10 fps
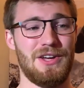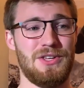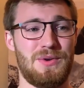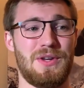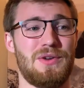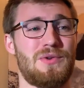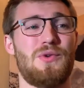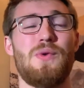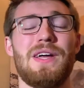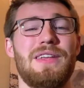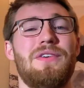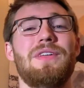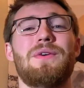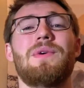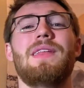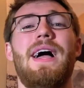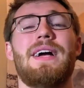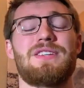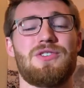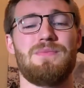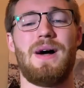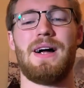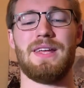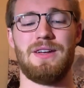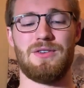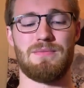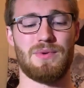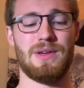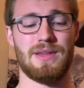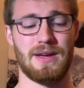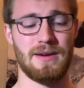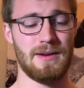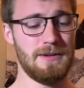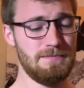You can quite literally relax your body and your breathing